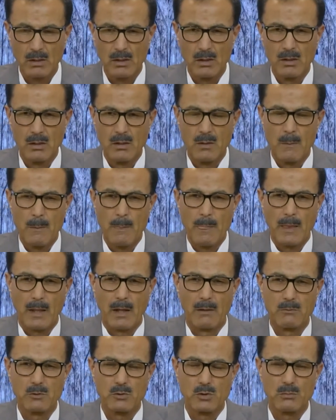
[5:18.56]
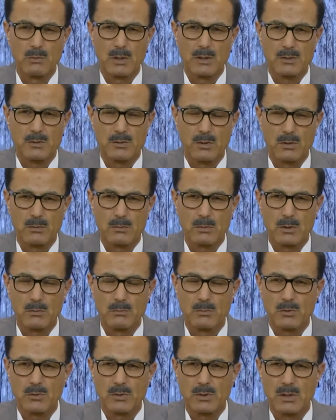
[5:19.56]
who said that all the members and
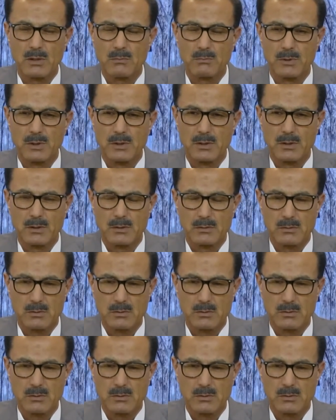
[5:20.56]
supporters of the